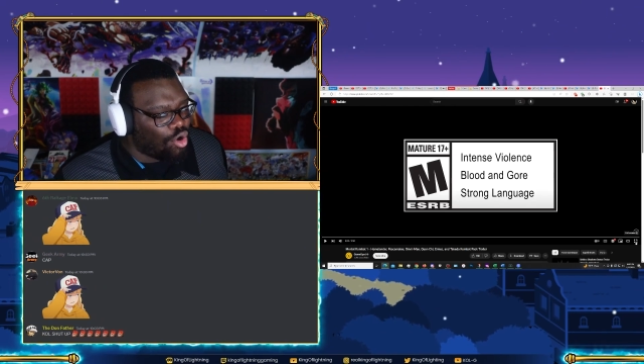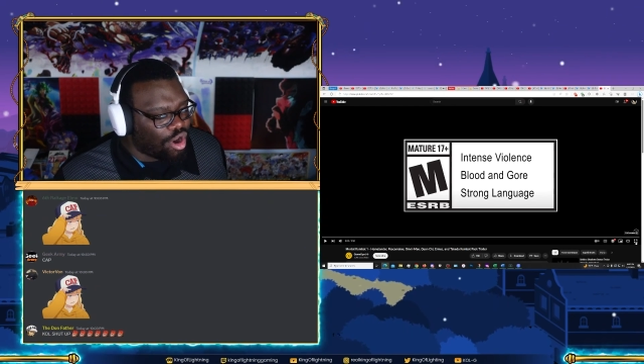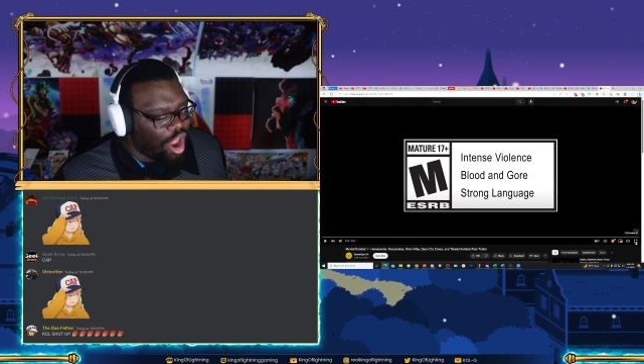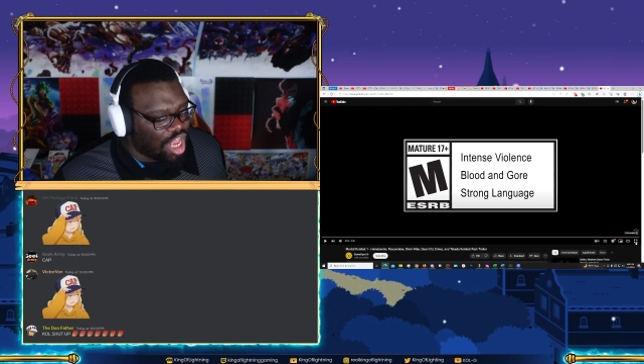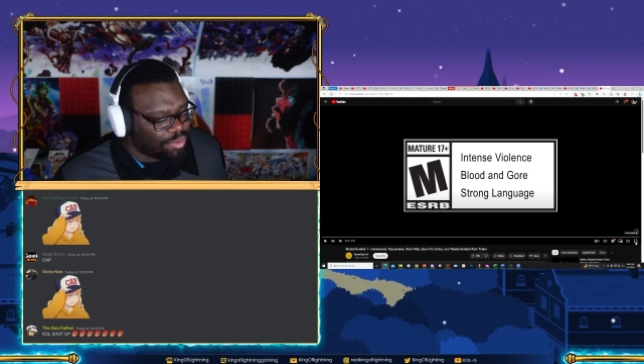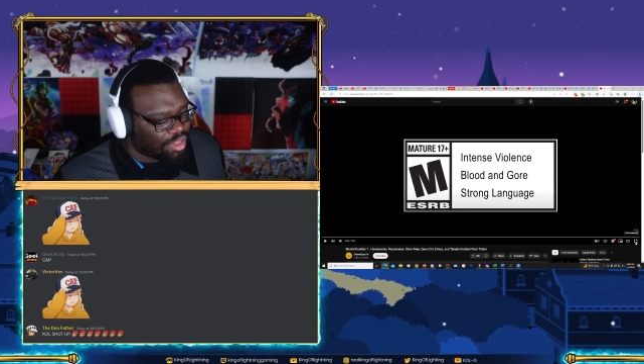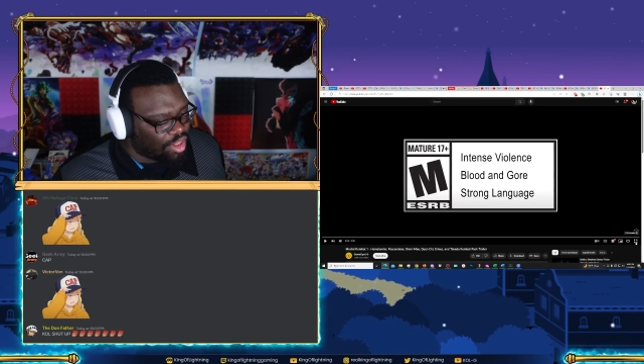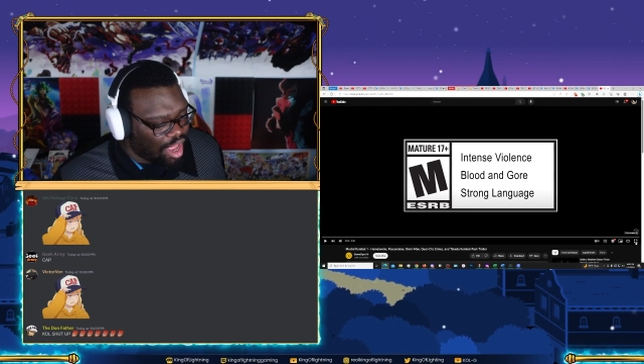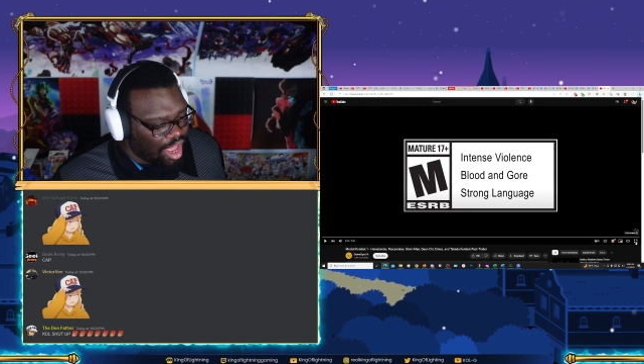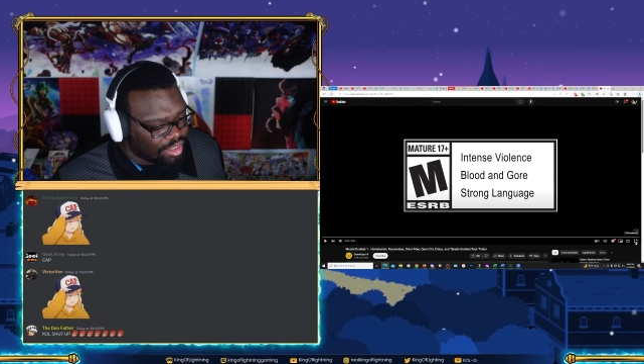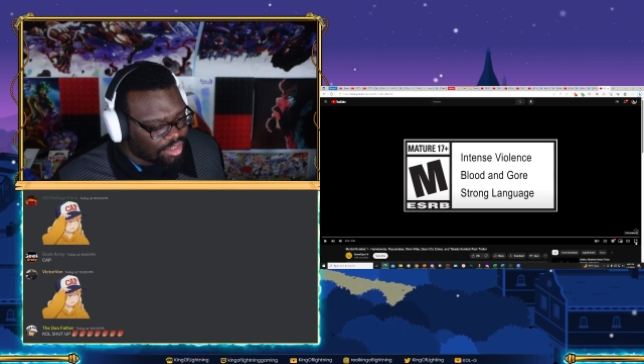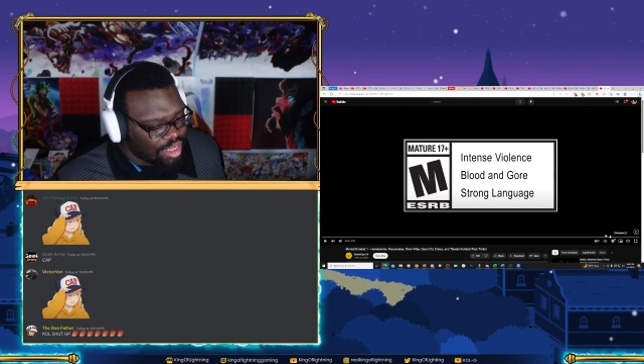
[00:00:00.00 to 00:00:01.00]
No one cares about the
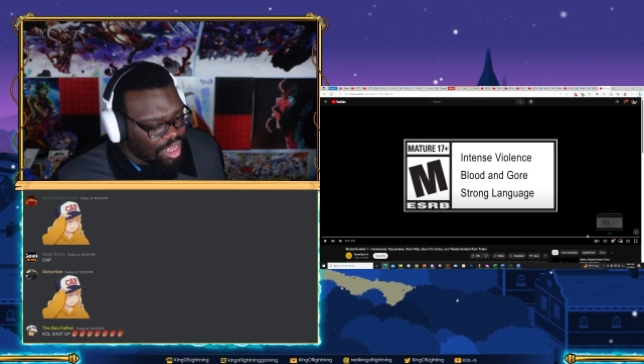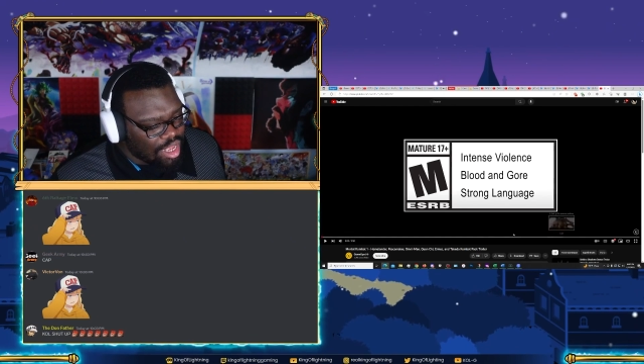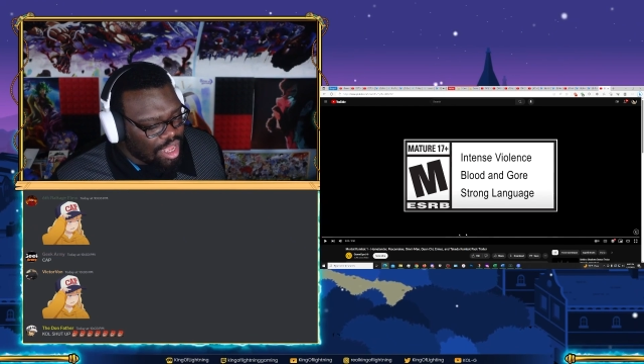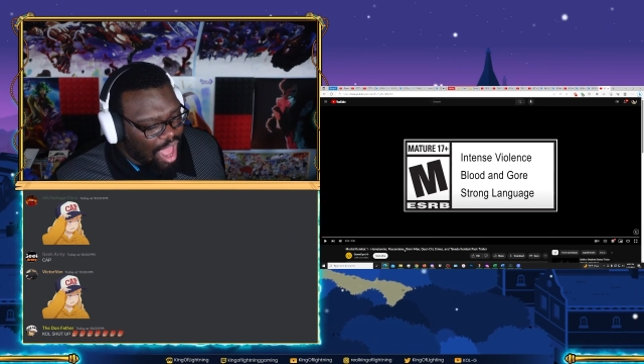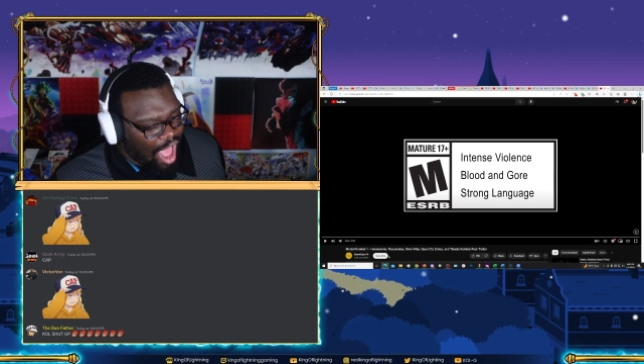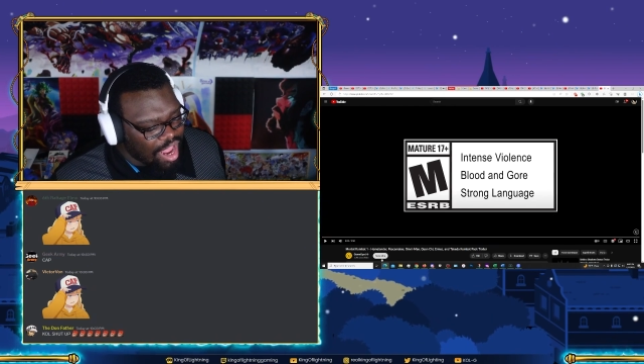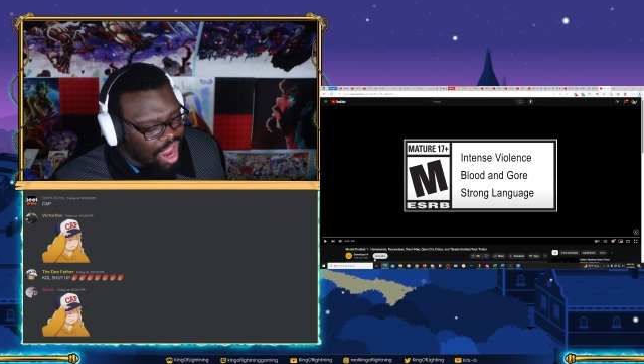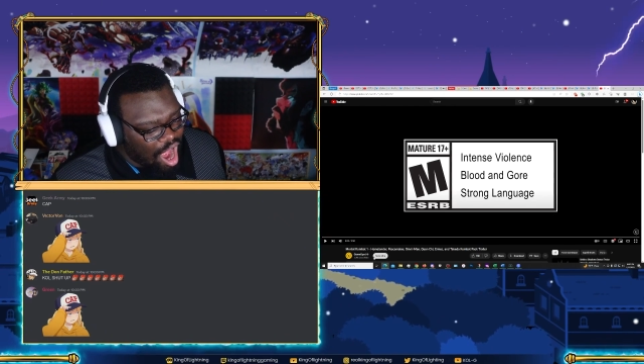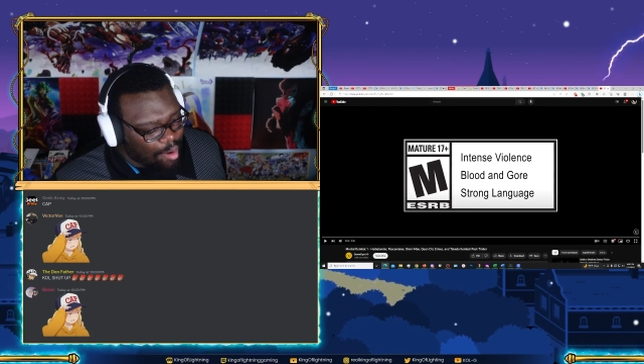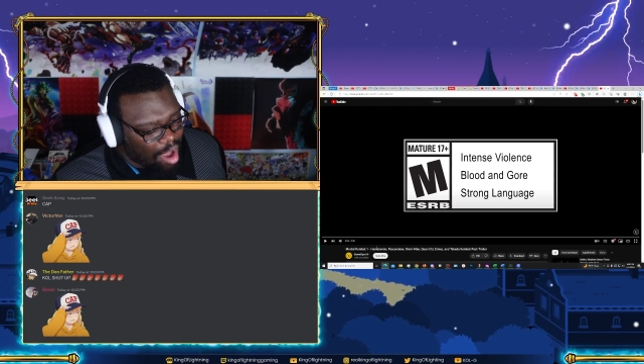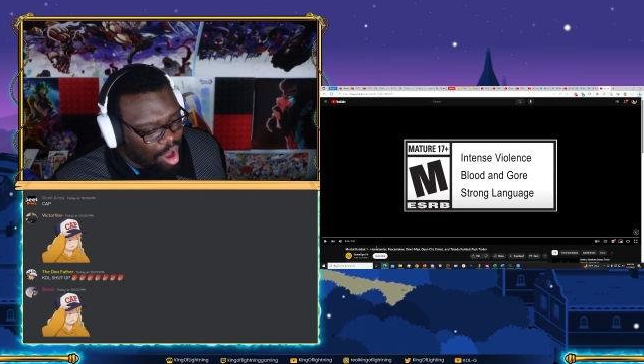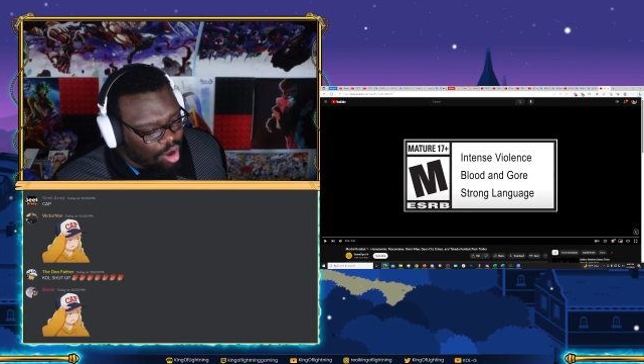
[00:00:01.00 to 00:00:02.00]
other guys. I
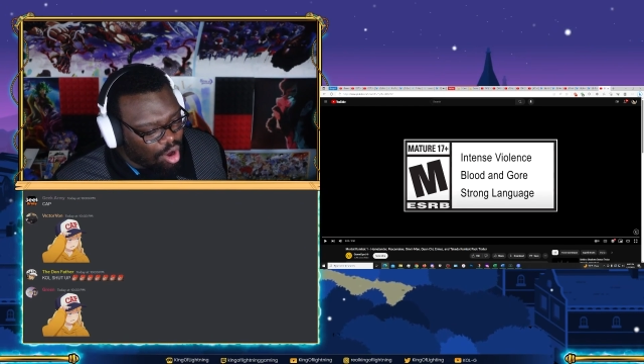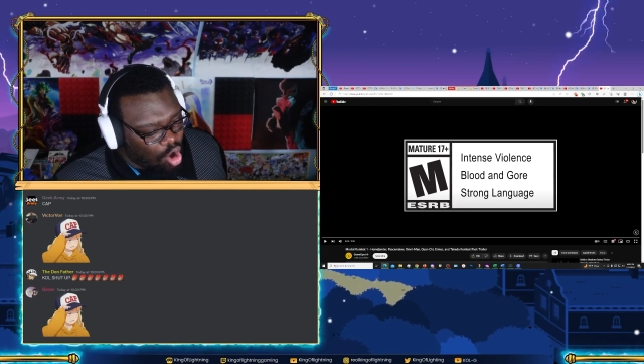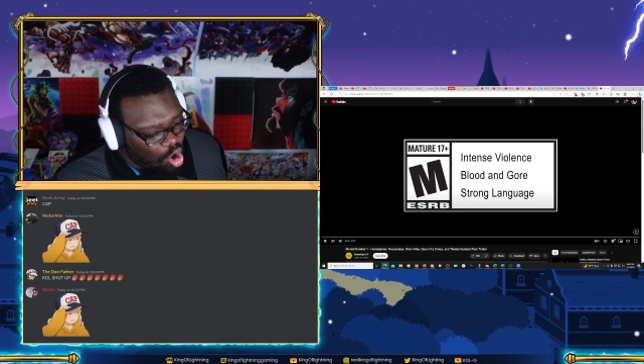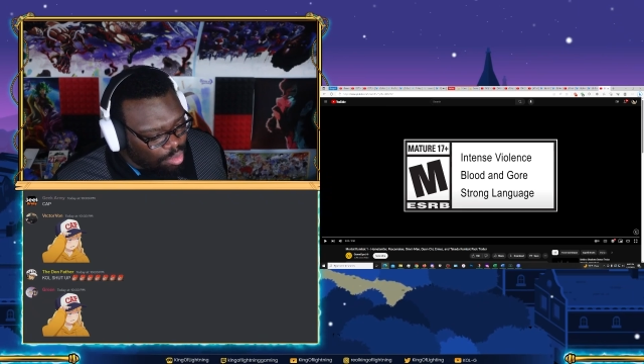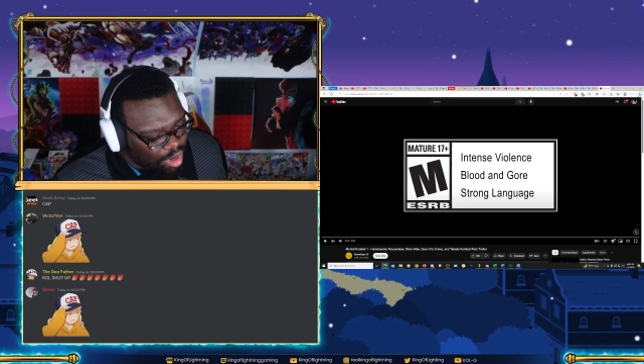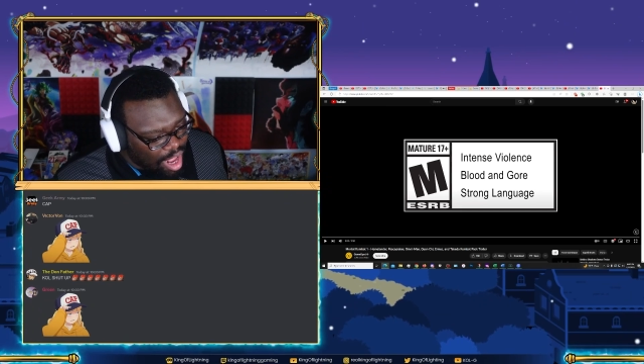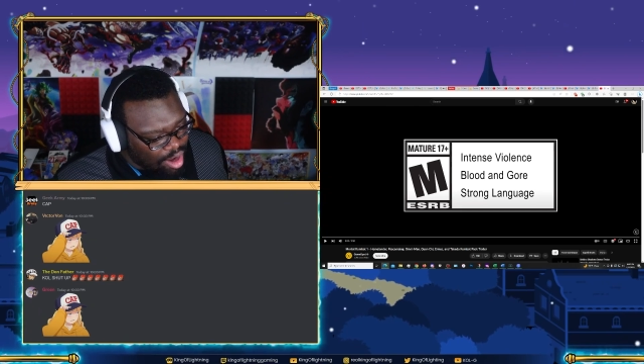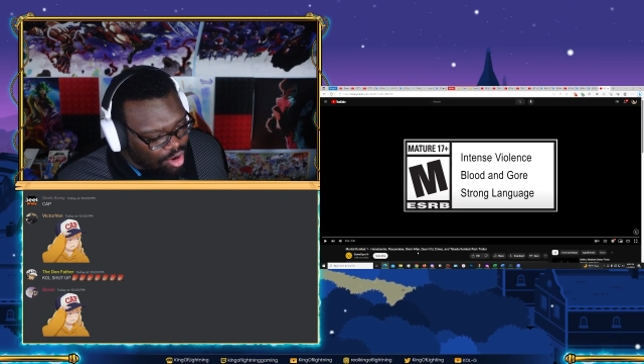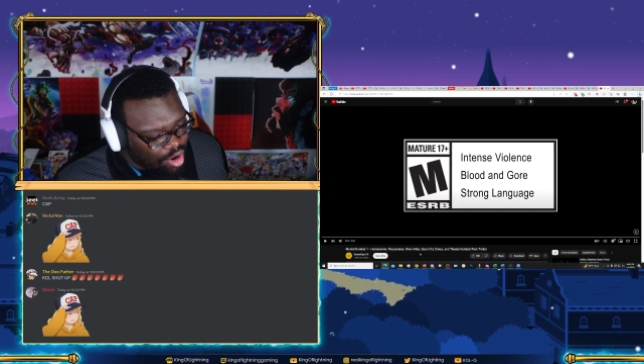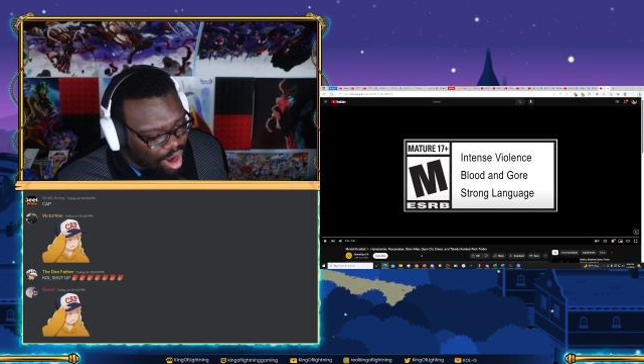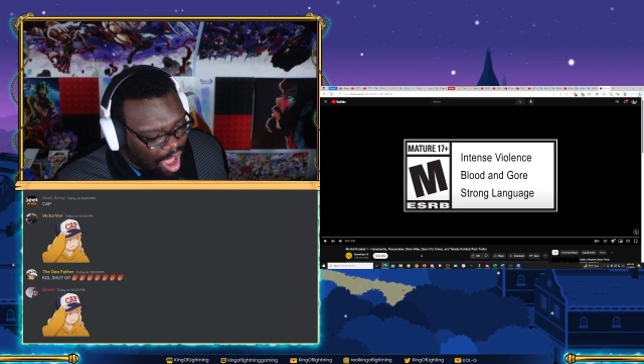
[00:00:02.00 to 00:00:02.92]
care about Homelander